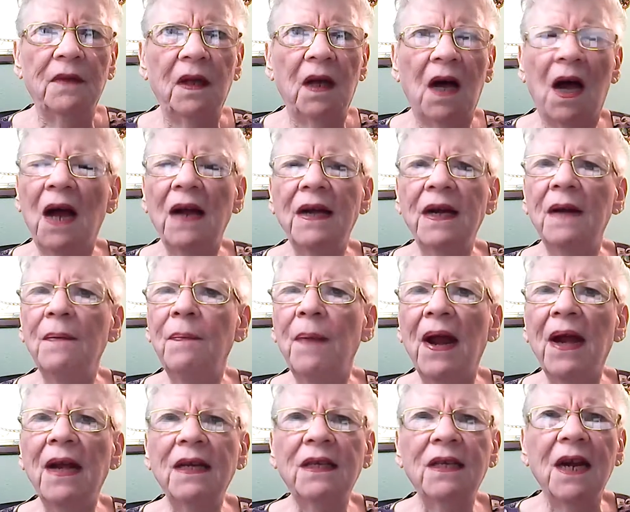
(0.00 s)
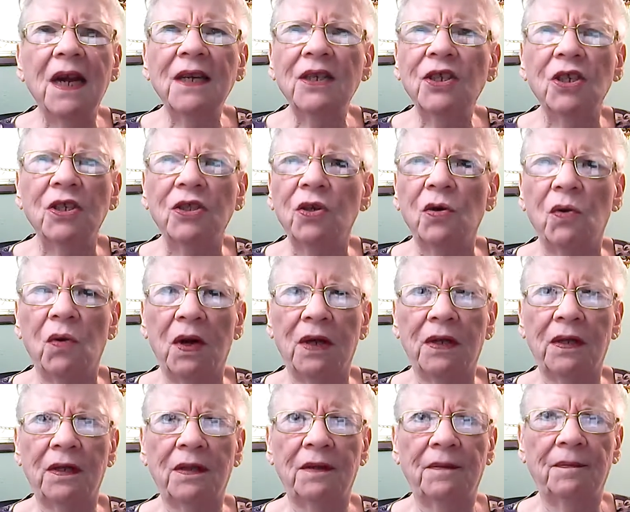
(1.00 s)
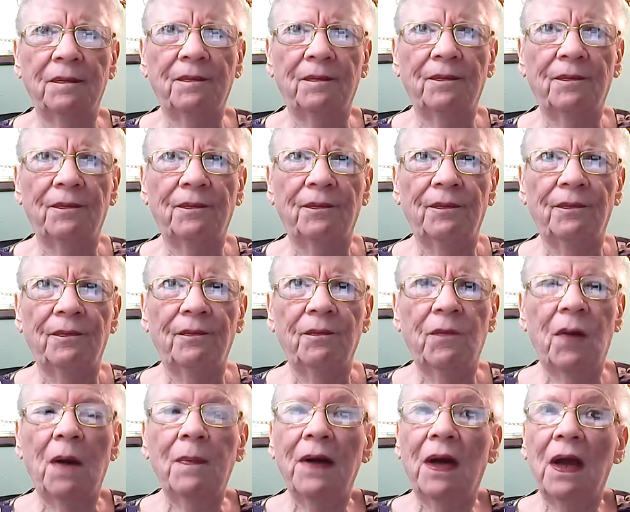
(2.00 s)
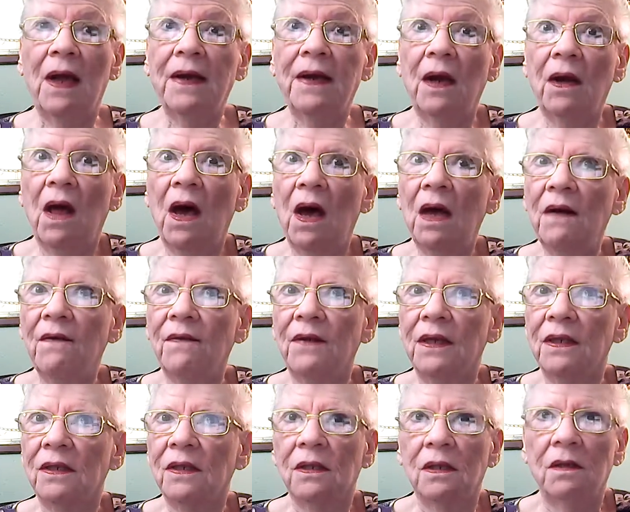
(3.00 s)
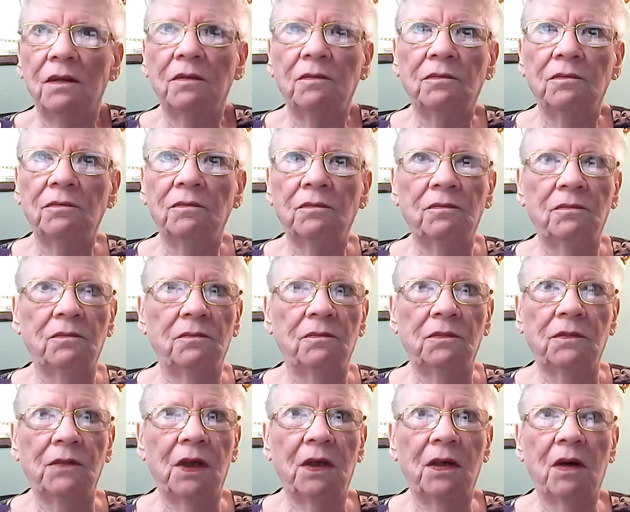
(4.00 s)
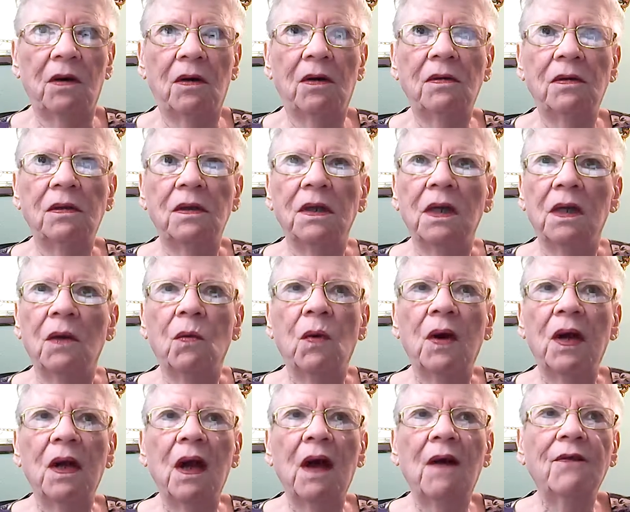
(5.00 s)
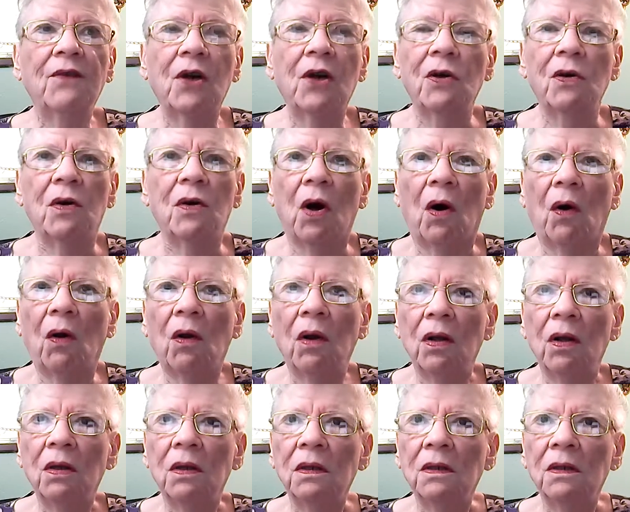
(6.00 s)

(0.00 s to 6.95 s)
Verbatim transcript: I didn't pay attention to it. Probably like a lot of us. You know, we love Google.